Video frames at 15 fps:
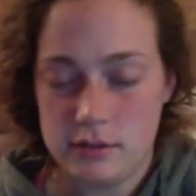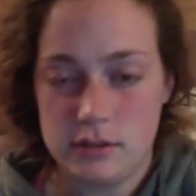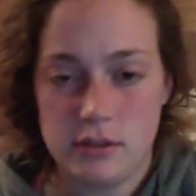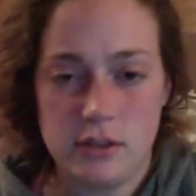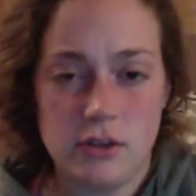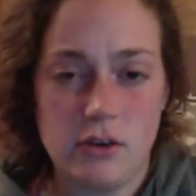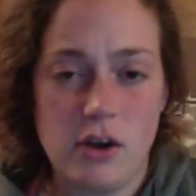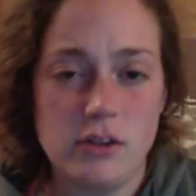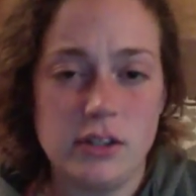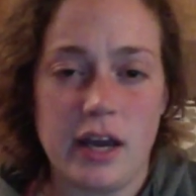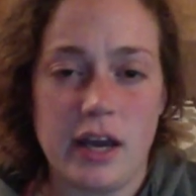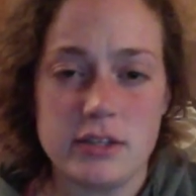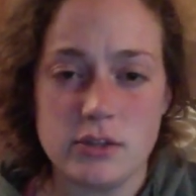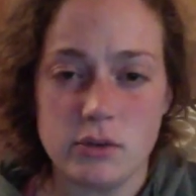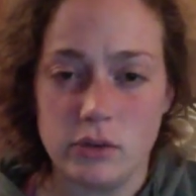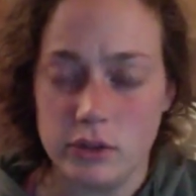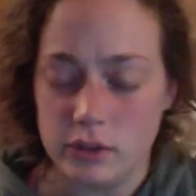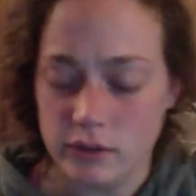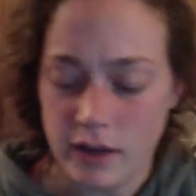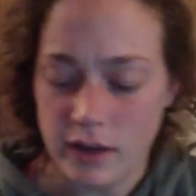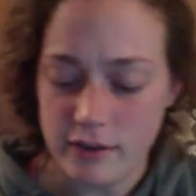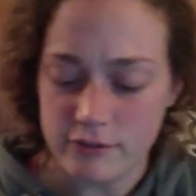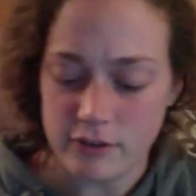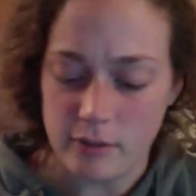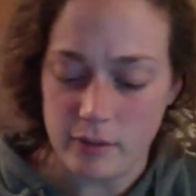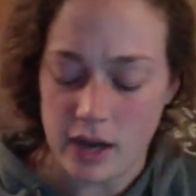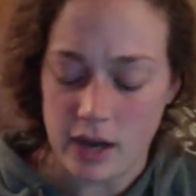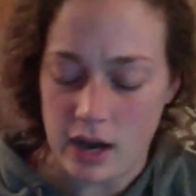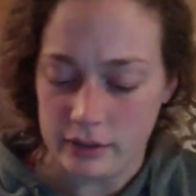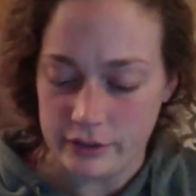You're all in high school. You're not from a
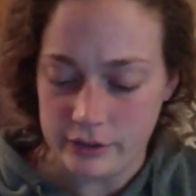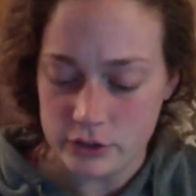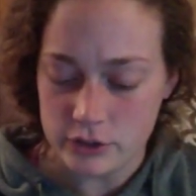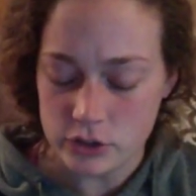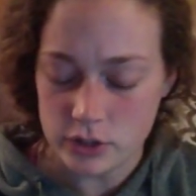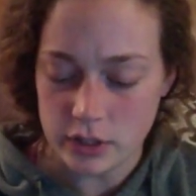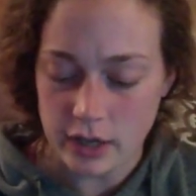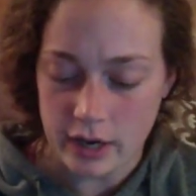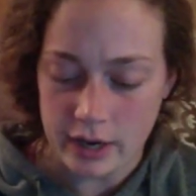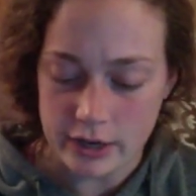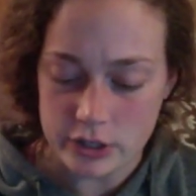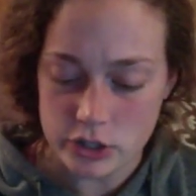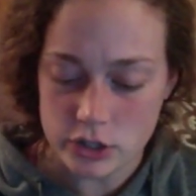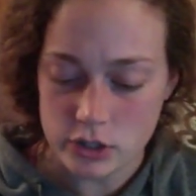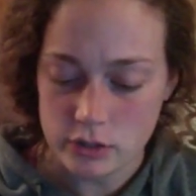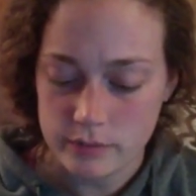college. Gosh.